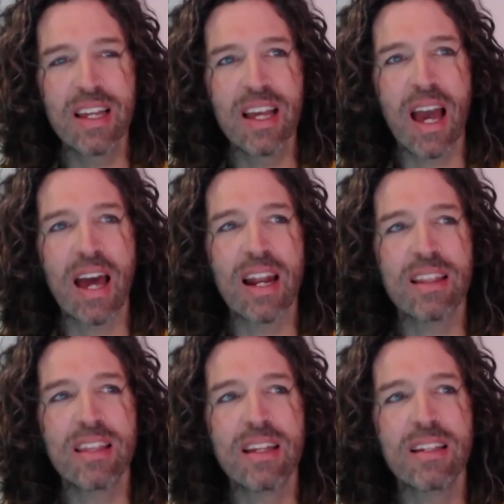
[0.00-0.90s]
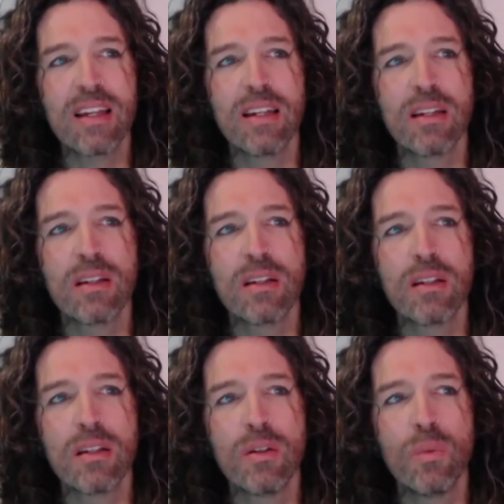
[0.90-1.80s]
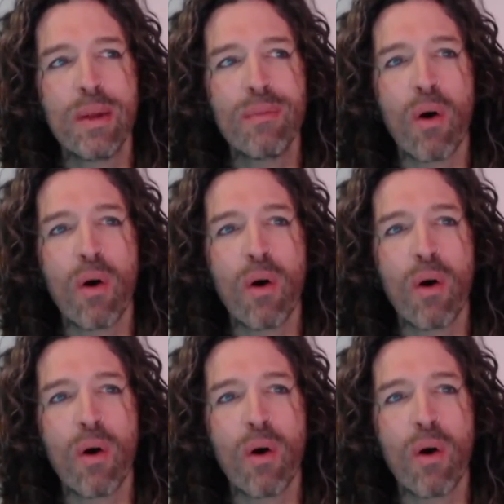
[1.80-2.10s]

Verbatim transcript: And I think that we've